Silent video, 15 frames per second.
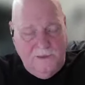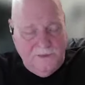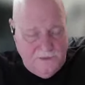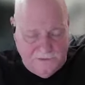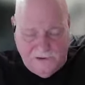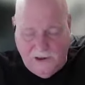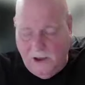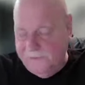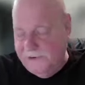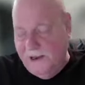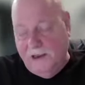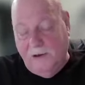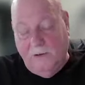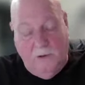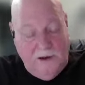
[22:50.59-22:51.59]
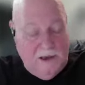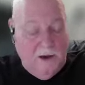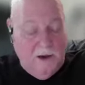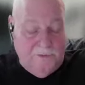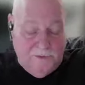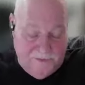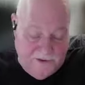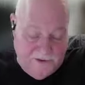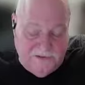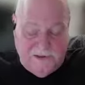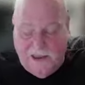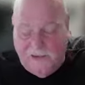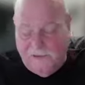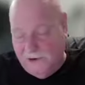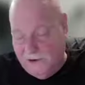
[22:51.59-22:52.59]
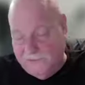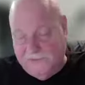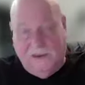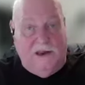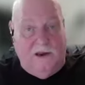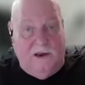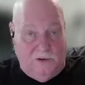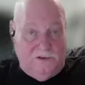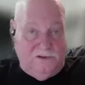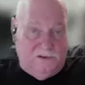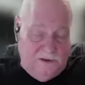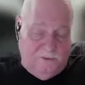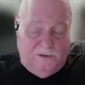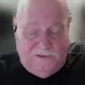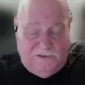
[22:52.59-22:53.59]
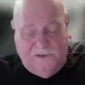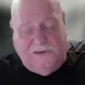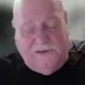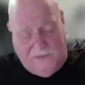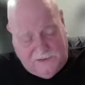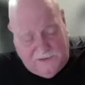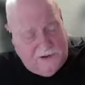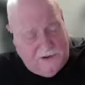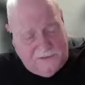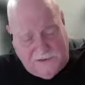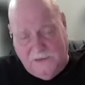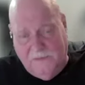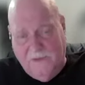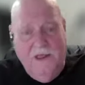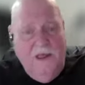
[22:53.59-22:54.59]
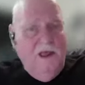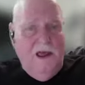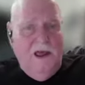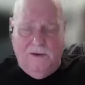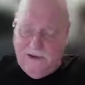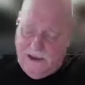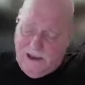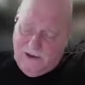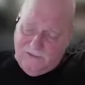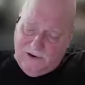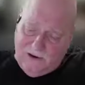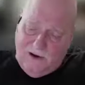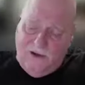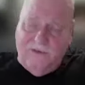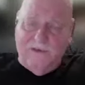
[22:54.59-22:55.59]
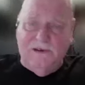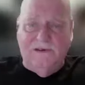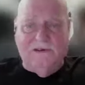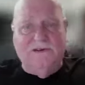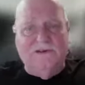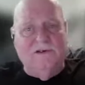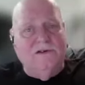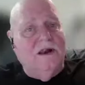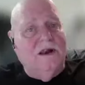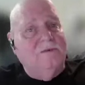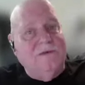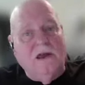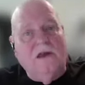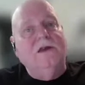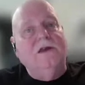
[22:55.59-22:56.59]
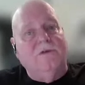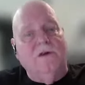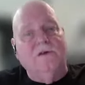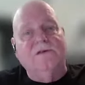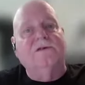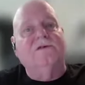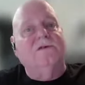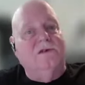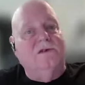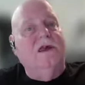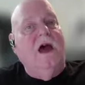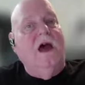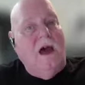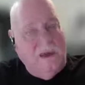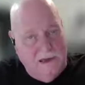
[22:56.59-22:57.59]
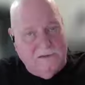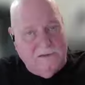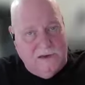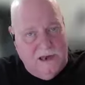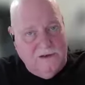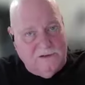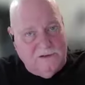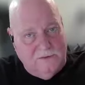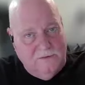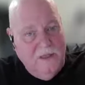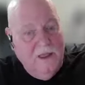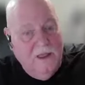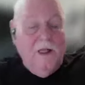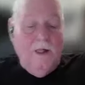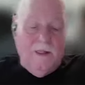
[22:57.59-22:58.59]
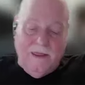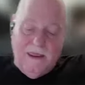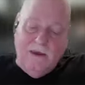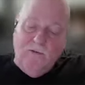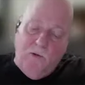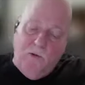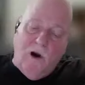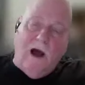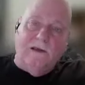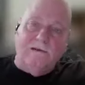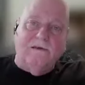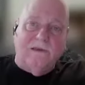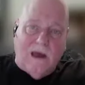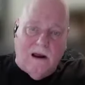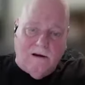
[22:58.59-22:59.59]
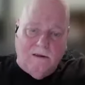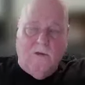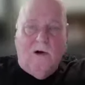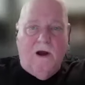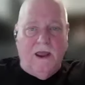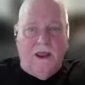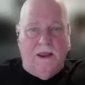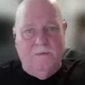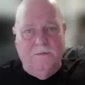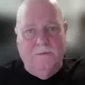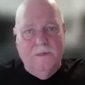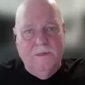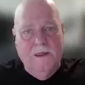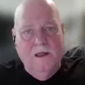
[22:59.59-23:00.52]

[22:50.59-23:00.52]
Nothing's helping. I wake up with this, that, and the other thing. I go to sleep with this, that, and the other thing. I've got all these issues. And I'm telling you, brothers and sisters, God has an answer. He wants us out of the way.